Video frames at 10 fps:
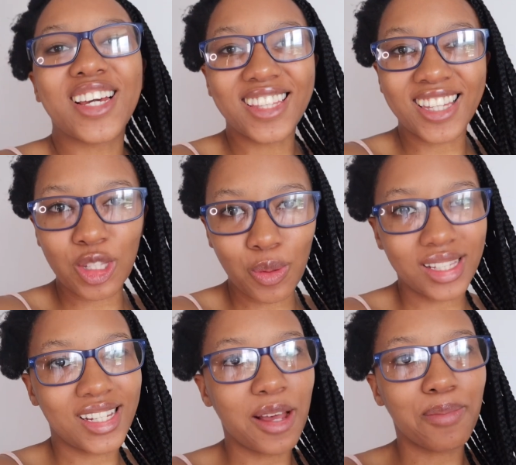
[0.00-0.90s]
That's what
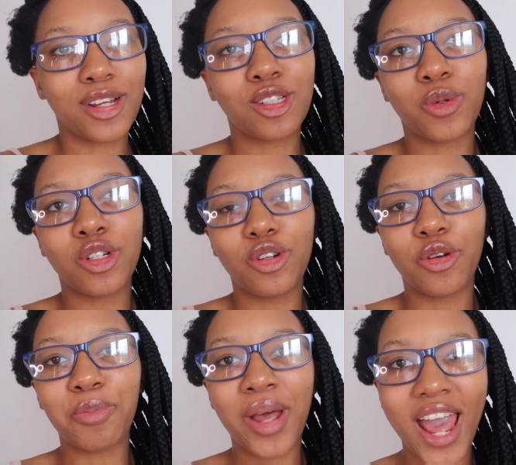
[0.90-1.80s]
happens when you
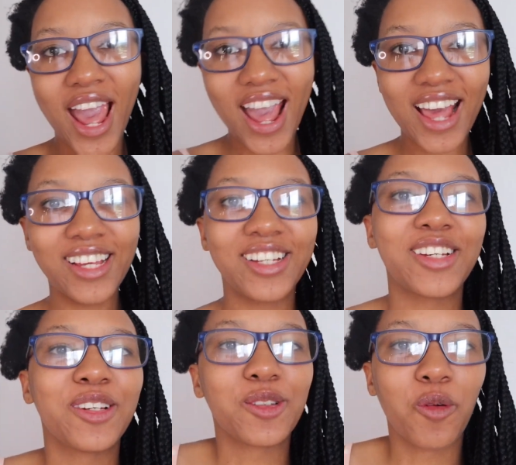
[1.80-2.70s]
don't pay
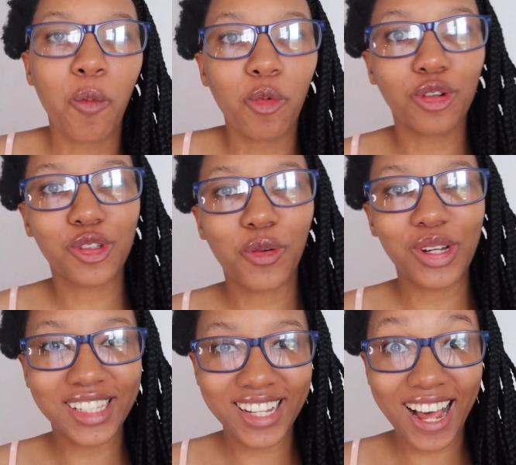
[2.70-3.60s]
umuntu
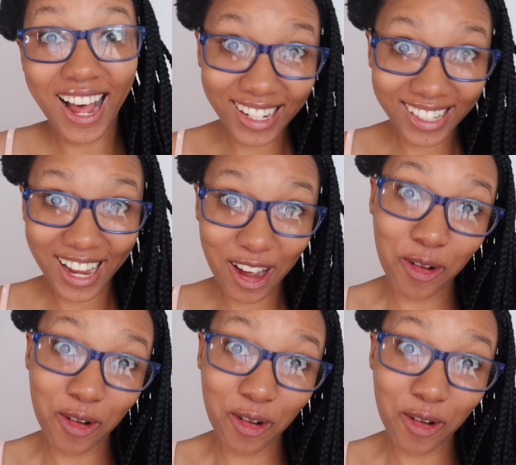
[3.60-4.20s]
ozokwenza ikhanda.